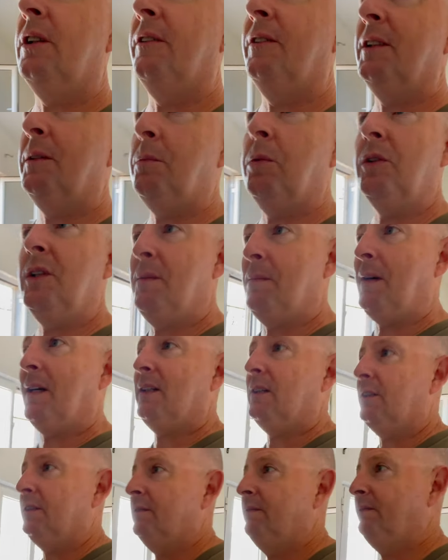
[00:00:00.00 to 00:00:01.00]
off, it's putting it
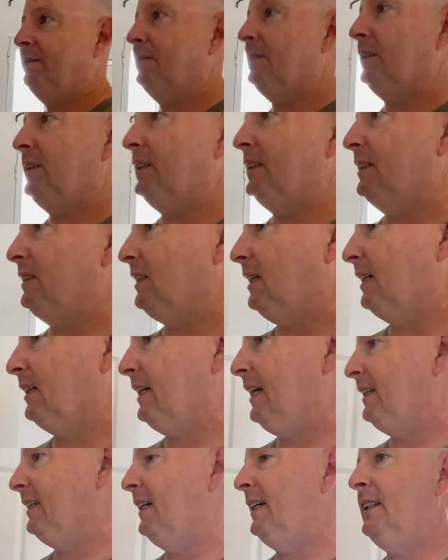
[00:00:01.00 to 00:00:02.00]
back on. He's like
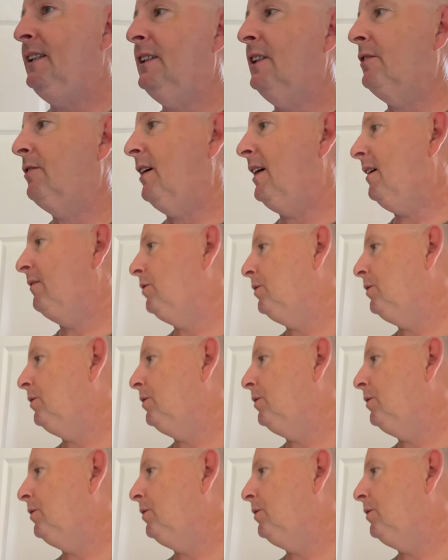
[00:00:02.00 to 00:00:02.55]
getting the hinges right. I've